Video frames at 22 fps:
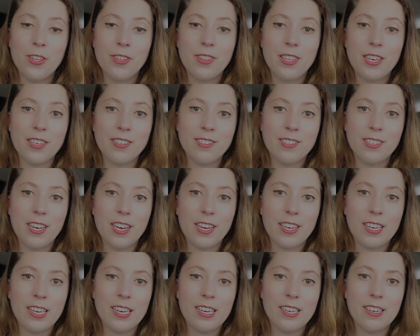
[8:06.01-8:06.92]
things that
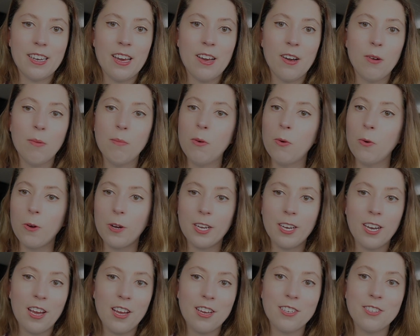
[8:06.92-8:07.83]
can help
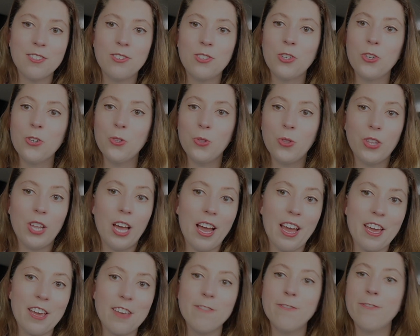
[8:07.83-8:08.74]
organize your
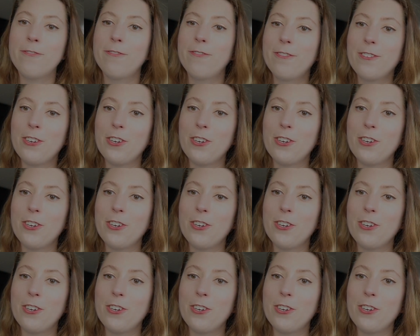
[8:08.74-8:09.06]
life,